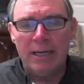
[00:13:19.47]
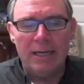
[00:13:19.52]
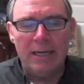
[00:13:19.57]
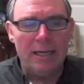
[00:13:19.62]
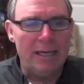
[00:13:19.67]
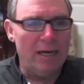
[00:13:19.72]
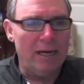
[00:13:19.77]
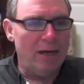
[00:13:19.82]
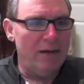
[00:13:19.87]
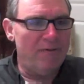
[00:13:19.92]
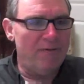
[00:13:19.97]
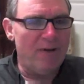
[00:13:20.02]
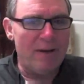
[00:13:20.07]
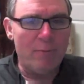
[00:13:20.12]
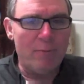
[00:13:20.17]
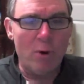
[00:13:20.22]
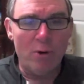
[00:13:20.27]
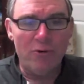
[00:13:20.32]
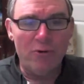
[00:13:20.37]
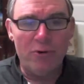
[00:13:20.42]
if I
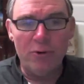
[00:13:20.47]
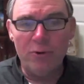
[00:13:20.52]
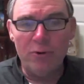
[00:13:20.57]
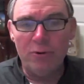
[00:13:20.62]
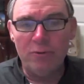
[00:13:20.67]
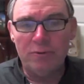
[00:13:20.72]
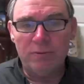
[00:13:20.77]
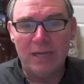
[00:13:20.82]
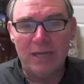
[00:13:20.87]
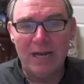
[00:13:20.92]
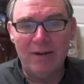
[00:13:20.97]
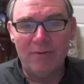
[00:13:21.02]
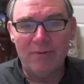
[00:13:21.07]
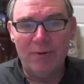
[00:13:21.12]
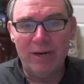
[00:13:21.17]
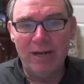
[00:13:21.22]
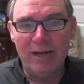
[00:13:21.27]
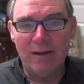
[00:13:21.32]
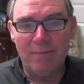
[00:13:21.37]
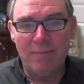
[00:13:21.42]
go through kind of
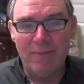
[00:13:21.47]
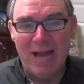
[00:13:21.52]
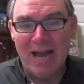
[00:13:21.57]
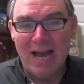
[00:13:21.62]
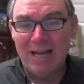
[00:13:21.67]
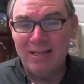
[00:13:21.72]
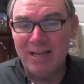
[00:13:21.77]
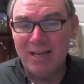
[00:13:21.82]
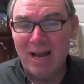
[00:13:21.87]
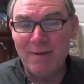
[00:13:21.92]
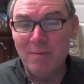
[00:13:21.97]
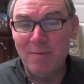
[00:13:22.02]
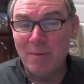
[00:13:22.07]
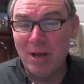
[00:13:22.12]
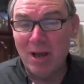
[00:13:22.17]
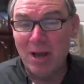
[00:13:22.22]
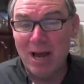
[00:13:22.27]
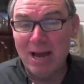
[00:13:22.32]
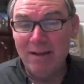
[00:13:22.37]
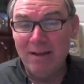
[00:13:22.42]
really a bad time in my
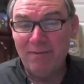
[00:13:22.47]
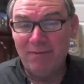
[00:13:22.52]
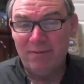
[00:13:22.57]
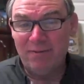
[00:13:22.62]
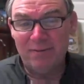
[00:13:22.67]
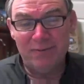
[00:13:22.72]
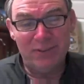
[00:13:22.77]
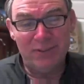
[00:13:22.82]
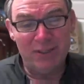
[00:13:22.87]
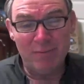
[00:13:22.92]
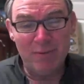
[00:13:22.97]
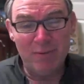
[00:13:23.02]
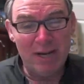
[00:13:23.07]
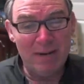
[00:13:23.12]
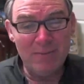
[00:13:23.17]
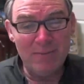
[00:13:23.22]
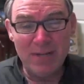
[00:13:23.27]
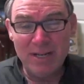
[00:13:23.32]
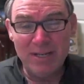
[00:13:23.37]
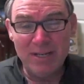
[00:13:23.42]
life,
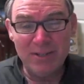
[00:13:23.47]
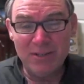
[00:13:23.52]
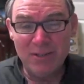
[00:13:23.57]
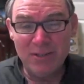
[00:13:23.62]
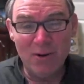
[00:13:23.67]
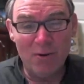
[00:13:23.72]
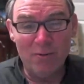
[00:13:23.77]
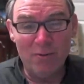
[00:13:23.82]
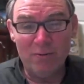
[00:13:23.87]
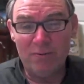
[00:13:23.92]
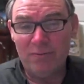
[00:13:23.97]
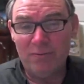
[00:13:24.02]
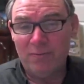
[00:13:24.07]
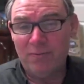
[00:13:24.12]
sometimes I just don't,